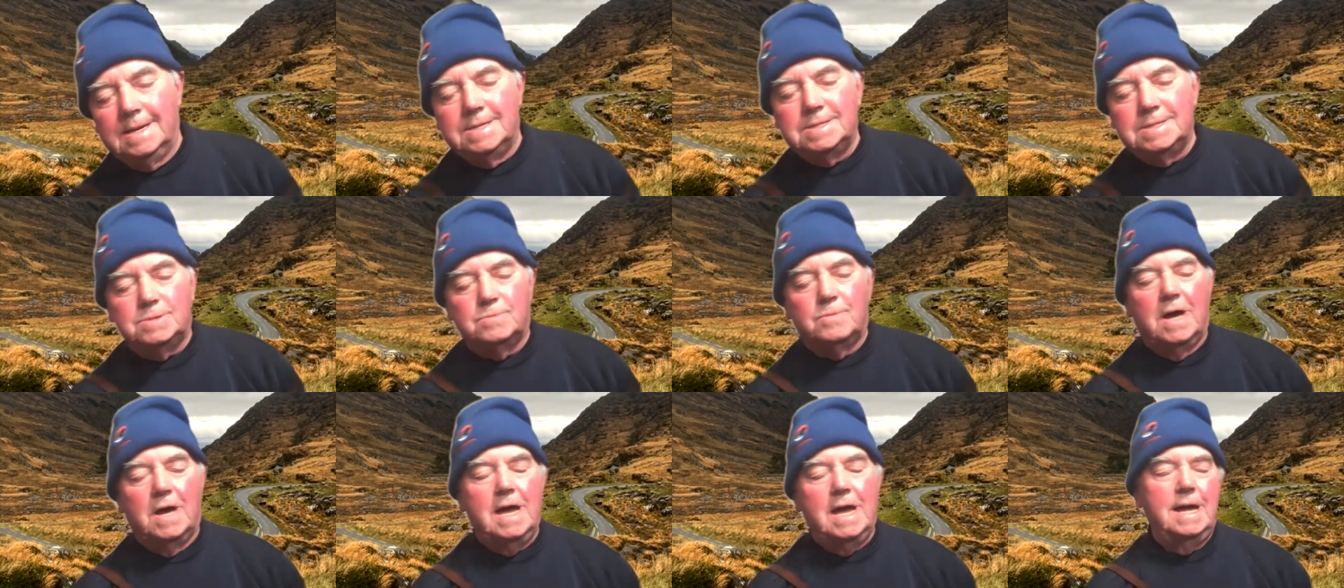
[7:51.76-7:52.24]

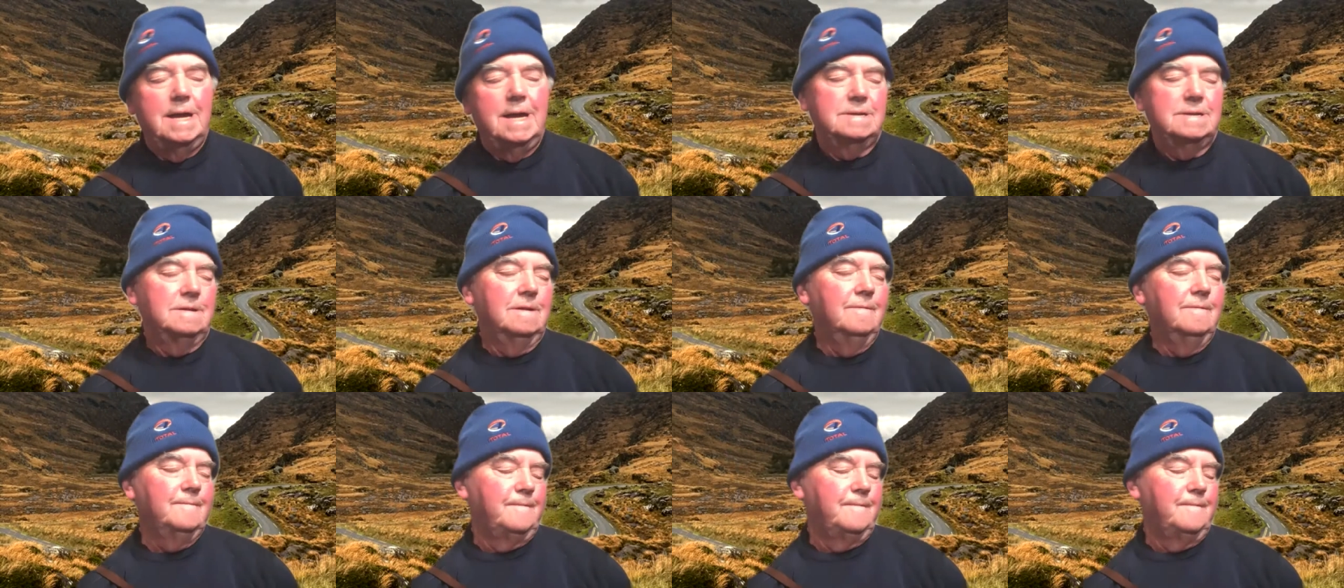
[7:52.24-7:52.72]

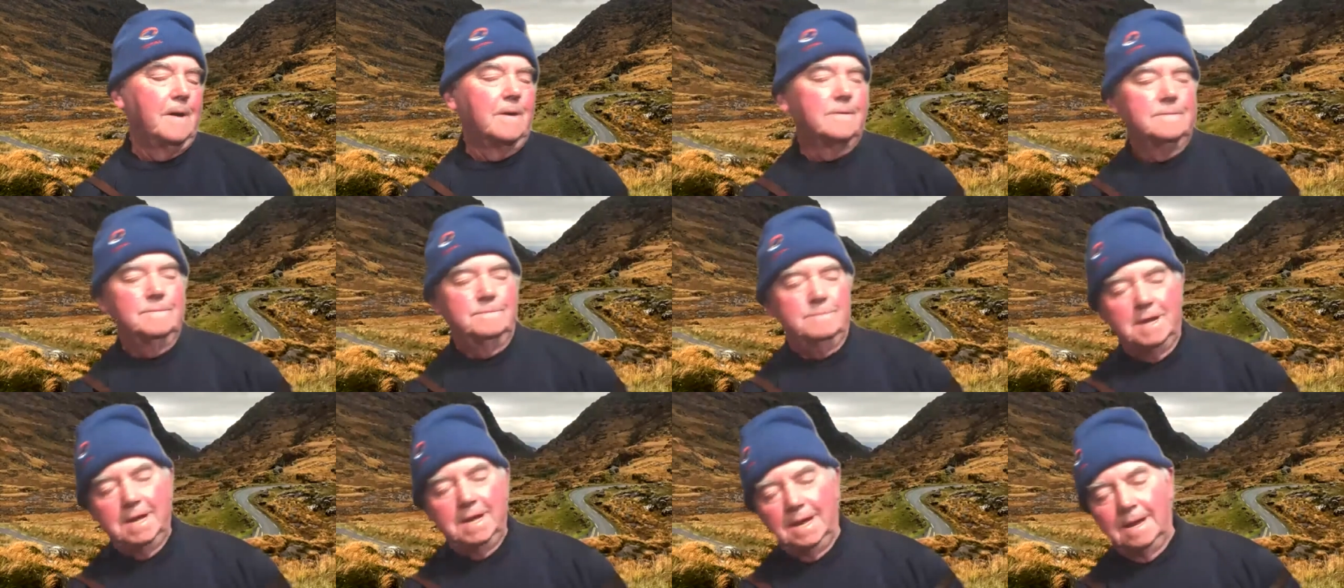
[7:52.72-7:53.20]
waiting for
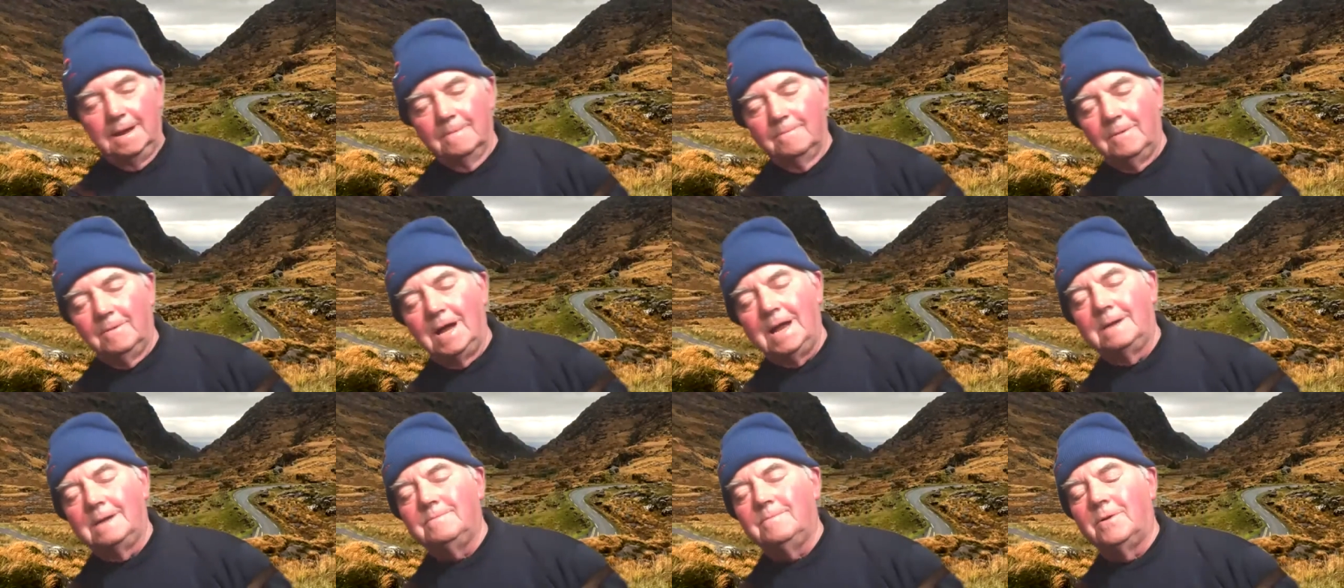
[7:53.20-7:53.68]
me
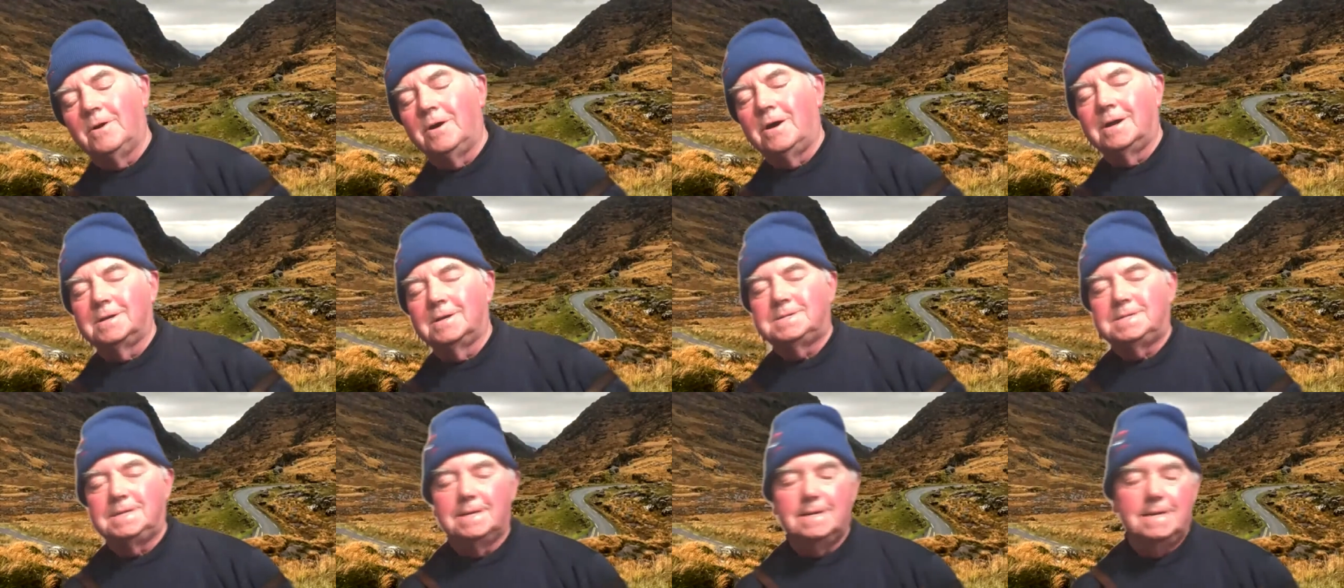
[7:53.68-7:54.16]
one
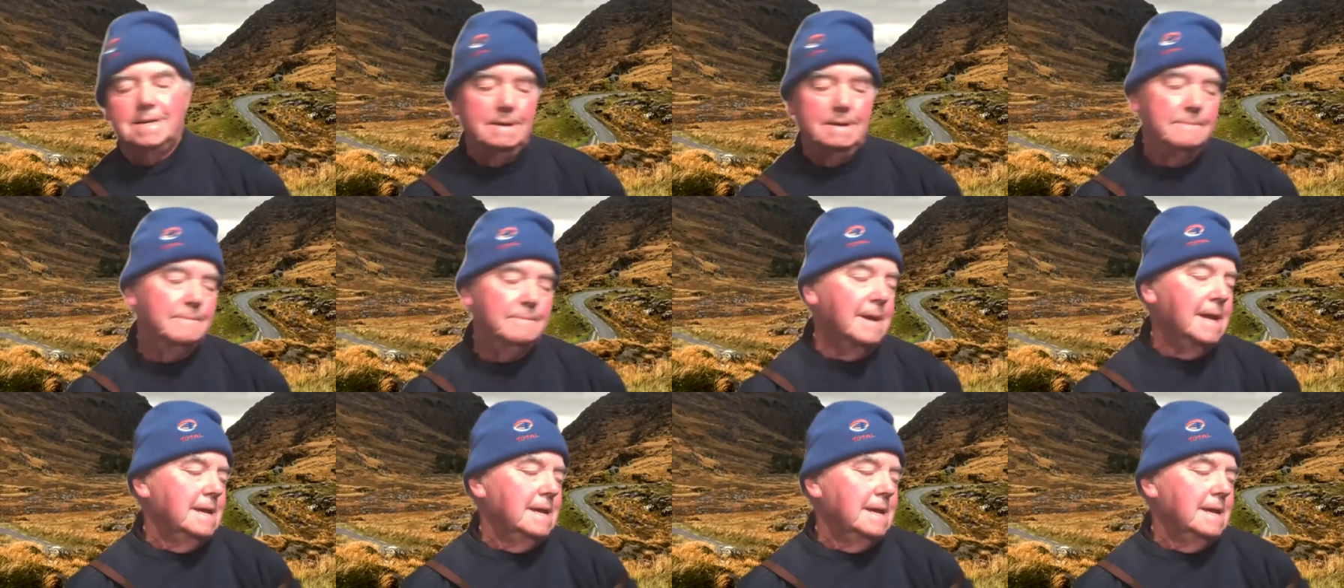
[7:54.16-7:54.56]
more time.